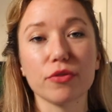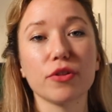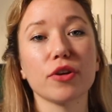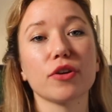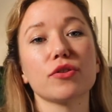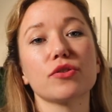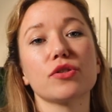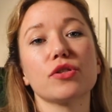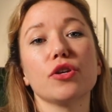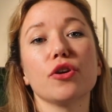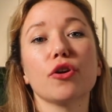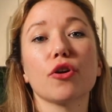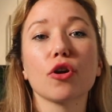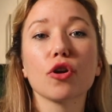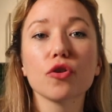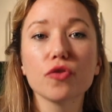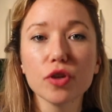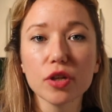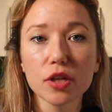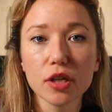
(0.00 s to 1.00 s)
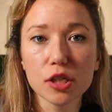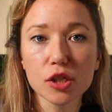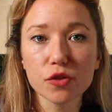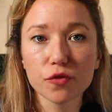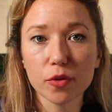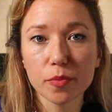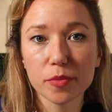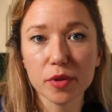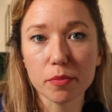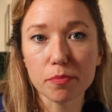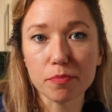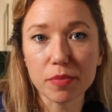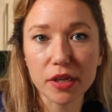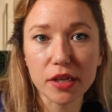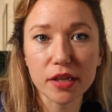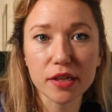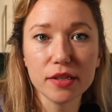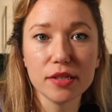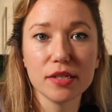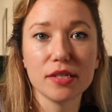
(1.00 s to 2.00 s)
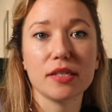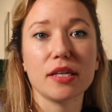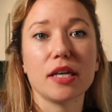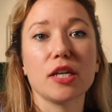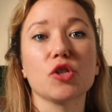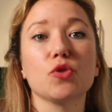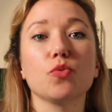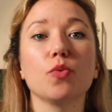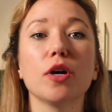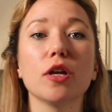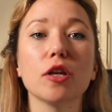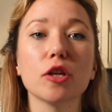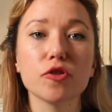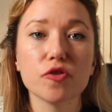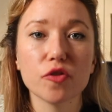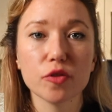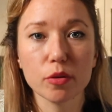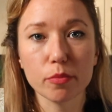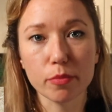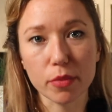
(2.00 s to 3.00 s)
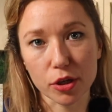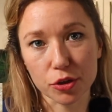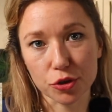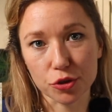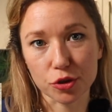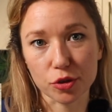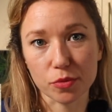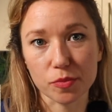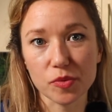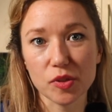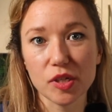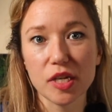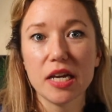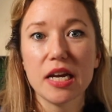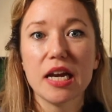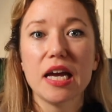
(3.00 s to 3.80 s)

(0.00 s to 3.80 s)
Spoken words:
There's the earthiness from the beets as well as from the mushrooms,